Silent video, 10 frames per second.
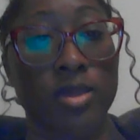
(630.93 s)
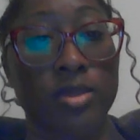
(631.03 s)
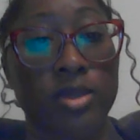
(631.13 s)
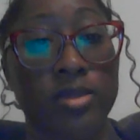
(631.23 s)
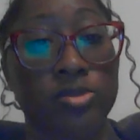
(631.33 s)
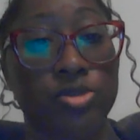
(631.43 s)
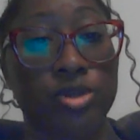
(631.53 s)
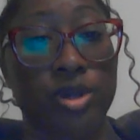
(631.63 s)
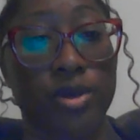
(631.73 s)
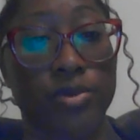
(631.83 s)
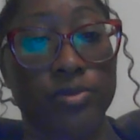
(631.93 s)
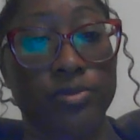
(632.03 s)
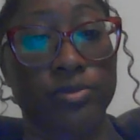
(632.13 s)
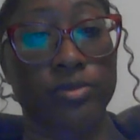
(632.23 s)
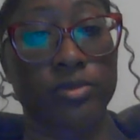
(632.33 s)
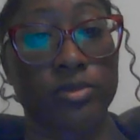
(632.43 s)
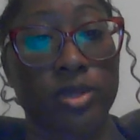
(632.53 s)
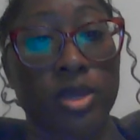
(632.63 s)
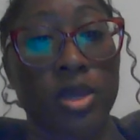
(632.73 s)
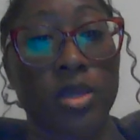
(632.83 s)
Things to know.
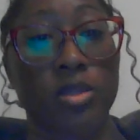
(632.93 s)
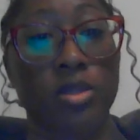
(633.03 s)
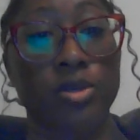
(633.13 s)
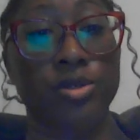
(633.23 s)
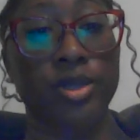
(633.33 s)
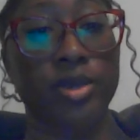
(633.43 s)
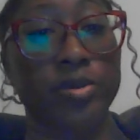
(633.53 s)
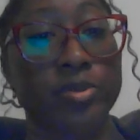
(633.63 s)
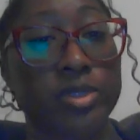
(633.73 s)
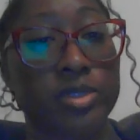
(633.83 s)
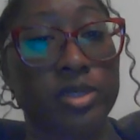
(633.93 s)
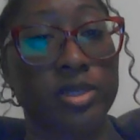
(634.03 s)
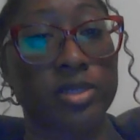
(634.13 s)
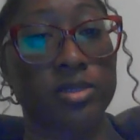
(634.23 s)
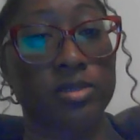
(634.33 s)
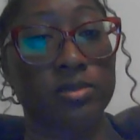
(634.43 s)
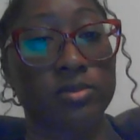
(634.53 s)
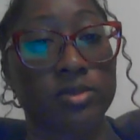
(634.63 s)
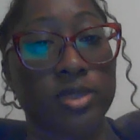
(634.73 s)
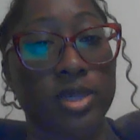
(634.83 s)
Learned helplessness
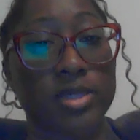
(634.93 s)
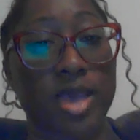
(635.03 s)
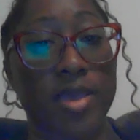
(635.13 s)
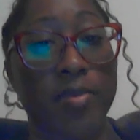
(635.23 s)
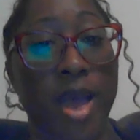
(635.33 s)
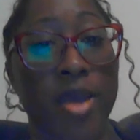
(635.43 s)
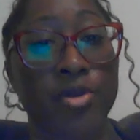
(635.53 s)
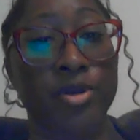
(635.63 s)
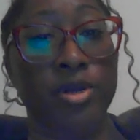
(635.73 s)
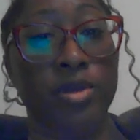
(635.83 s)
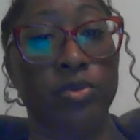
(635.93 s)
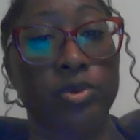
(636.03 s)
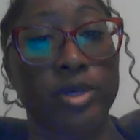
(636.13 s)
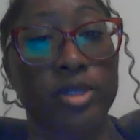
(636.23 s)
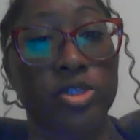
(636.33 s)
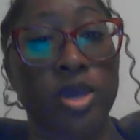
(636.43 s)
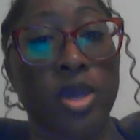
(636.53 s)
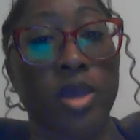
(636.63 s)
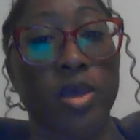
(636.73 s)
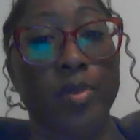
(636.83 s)
is a pattern in which
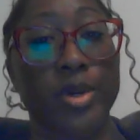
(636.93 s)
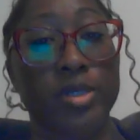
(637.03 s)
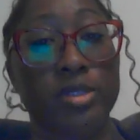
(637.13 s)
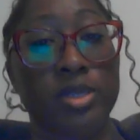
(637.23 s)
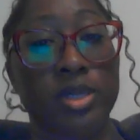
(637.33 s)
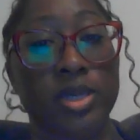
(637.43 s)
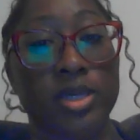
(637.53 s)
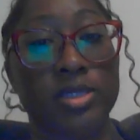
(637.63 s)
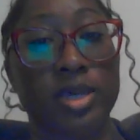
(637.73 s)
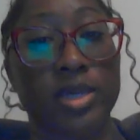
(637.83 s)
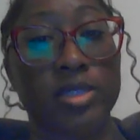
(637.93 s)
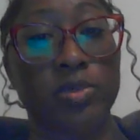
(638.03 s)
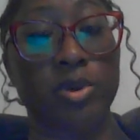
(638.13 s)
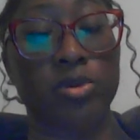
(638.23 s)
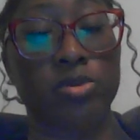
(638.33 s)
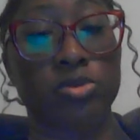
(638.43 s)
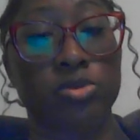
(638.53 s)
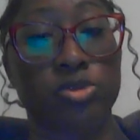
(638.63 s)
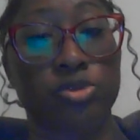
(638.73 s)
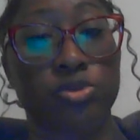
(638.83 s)
a person is exposed
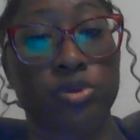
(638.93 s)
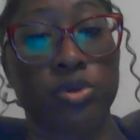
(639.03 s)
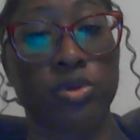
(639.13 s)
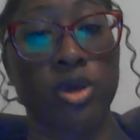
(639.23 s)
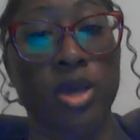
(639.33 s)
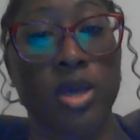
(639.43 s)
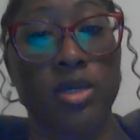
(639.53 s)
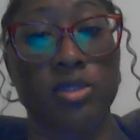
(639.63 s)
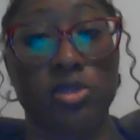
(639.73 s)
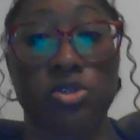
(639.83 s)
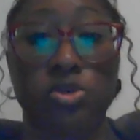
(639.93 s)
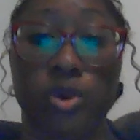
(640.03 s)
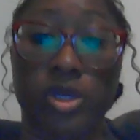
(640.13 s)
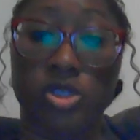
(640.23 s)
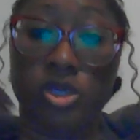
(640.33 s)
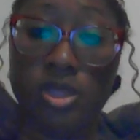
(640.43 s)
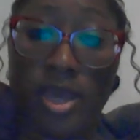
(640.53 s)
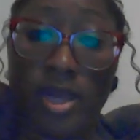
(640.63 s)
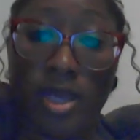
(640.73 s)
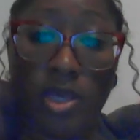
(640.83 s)
to a situation
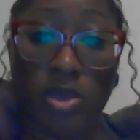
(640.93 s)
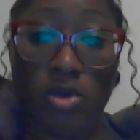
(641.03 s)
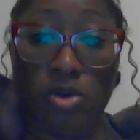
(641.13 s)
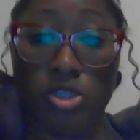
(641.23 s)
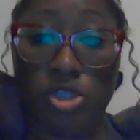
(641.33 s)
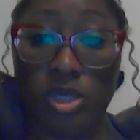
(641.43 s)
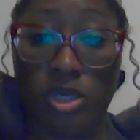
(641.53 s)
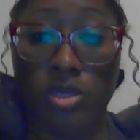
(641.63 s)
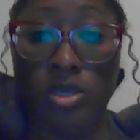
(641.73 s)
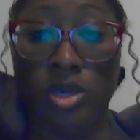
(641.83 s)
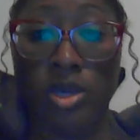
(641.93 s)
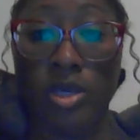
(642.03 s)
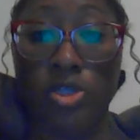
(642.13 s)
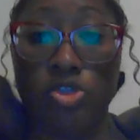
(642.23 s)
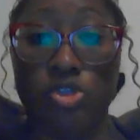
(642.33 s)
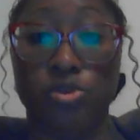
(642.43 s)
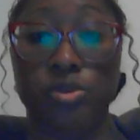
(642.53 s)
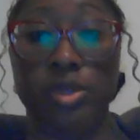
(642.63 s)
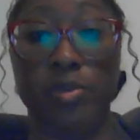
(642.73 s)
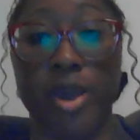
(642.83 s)
that he or she is
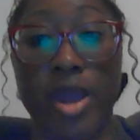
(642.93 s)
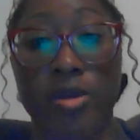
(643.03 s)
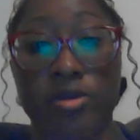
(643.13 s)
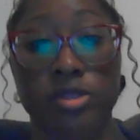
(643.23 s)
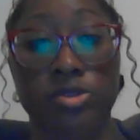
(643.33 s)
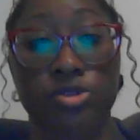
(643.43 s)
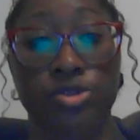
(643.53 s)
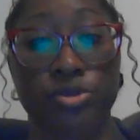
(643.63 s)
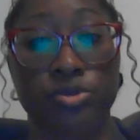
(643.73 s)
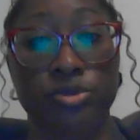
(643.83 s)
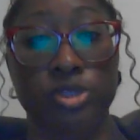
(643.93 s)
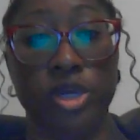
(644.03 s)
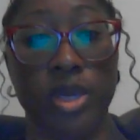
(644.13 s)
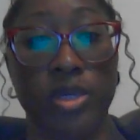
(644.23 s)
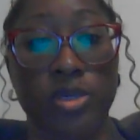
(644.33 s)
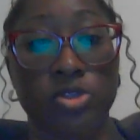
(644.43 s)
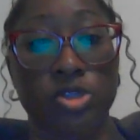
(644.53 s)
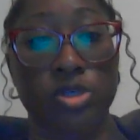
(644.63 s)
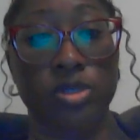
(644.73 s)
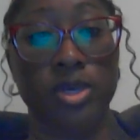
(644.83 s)
truly powerless to change